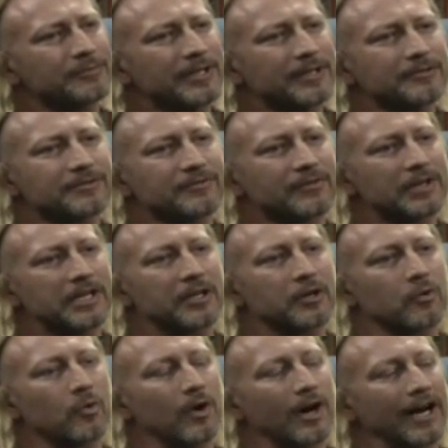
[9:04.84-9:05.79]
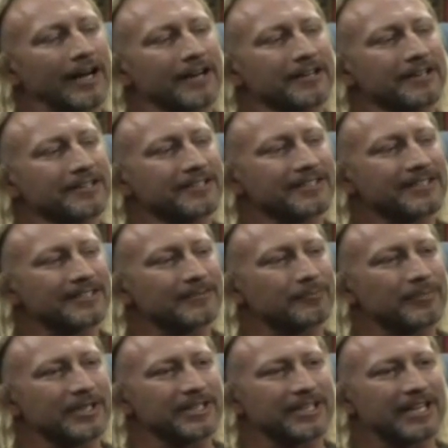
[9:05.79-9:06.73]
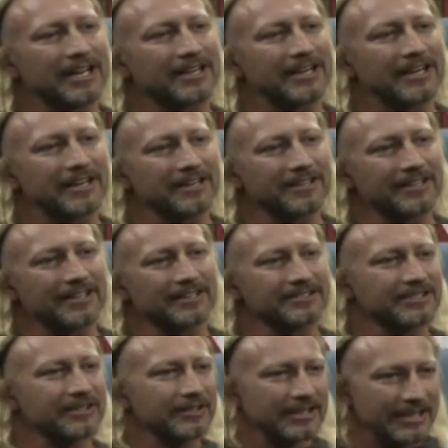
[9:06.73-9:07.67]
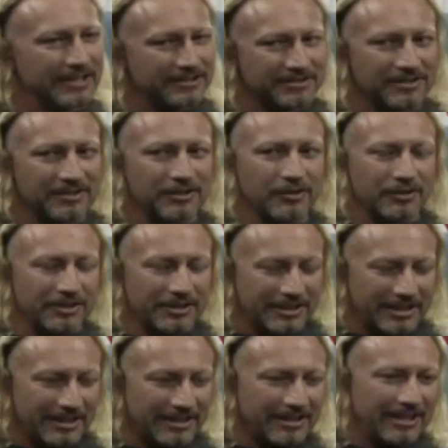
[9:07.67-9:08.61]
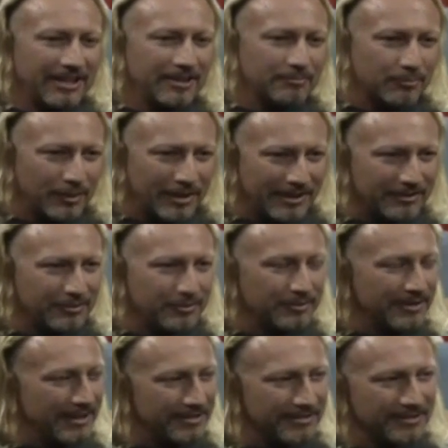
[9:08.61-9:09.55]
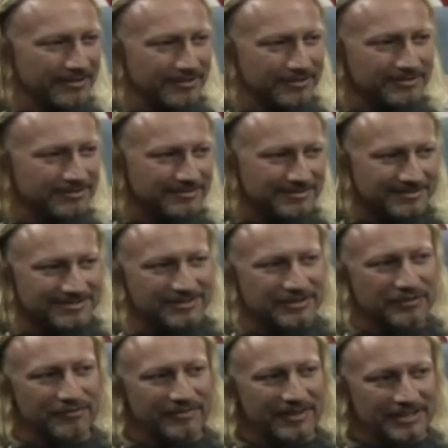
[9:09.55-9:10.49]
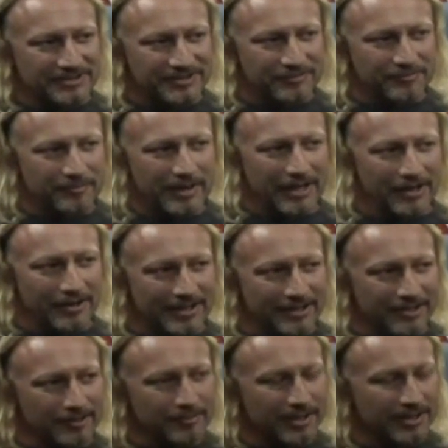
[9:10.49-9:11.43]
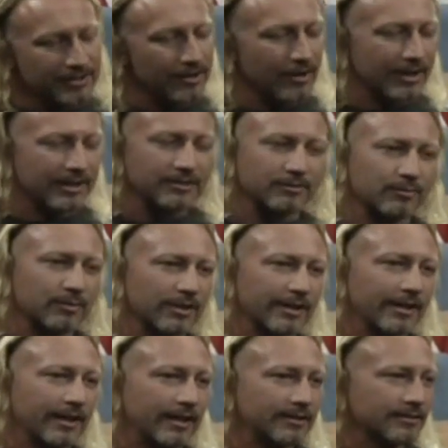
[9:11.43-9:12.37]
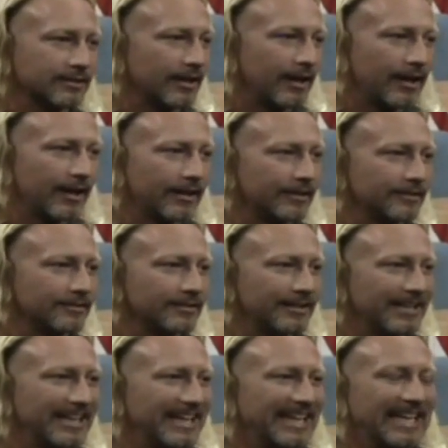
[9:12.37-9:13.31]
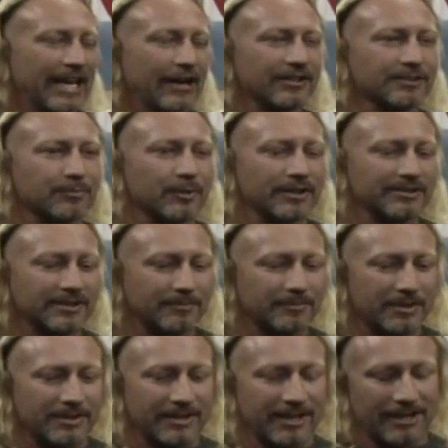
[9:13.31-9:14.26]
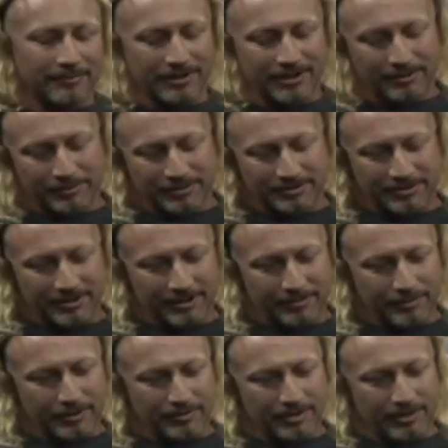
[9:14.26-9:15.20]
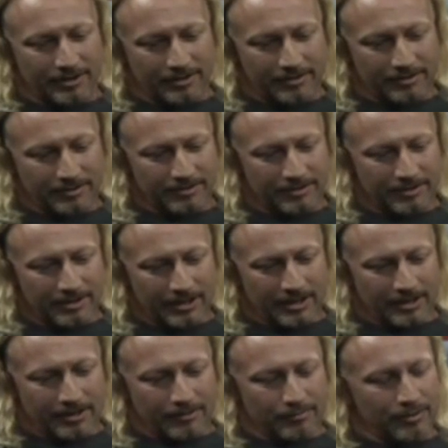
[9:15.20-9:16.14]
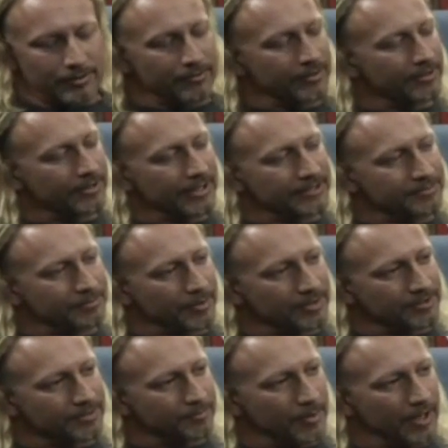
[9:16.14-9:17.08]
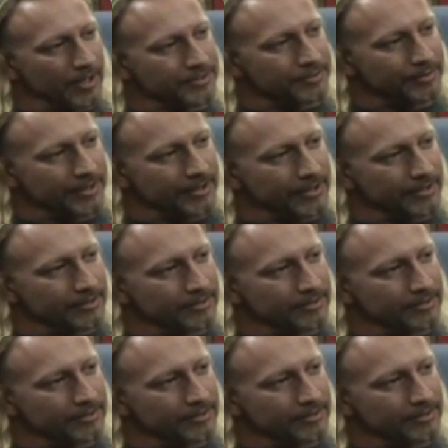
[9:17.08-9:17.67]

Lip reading: meet him, he's very quiet, but you got to until he gets to know you, you got to kind of break through that little defensive barrier. But no, he's a really nice guy. He always brings up the time in WCW when they started sponsoring